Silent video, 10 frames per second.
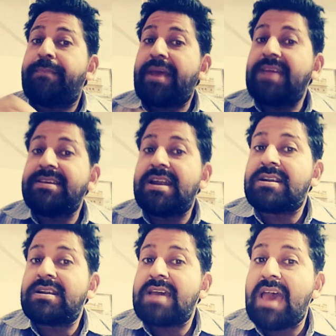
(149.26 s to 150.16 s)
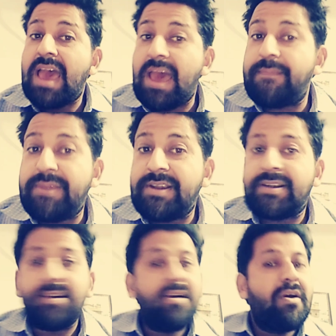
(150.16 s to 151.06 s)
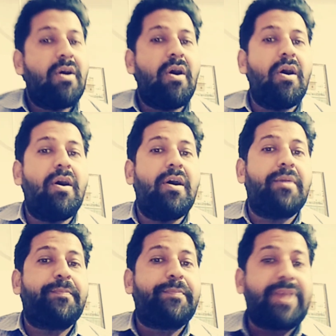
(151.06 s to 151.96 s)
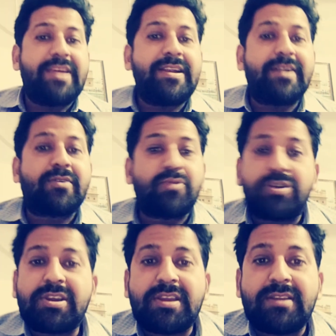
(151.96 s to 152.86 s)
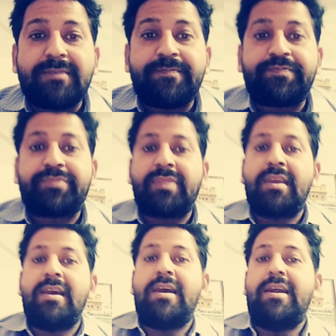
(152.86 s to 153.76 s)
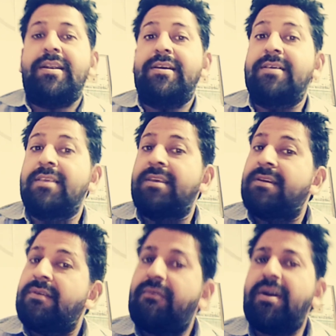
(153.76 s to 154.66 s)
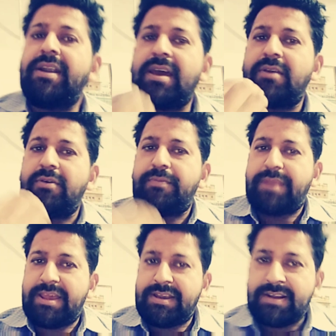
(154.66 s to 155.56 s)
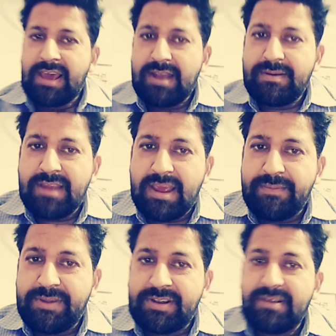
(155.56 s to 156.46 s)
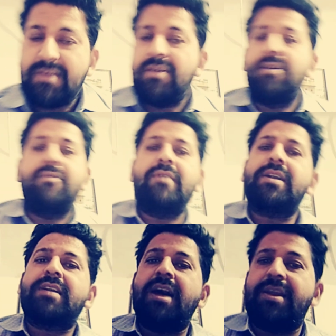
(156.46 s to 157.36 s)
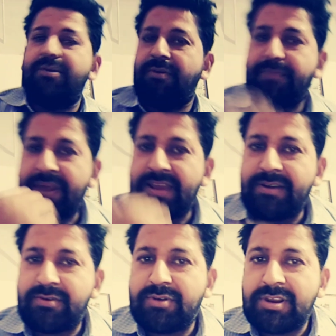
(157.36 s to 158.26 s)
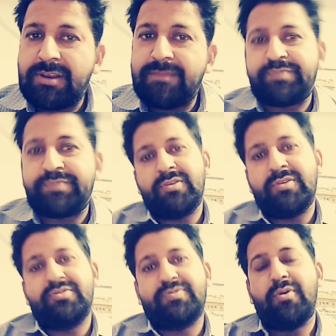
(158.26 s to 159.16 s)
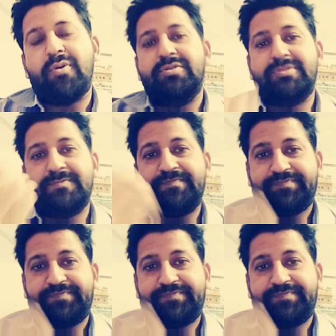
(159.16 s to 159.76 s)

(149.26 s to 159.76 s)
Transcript: present habit or present routine. And what are our present habit? What are our present routine? Suppose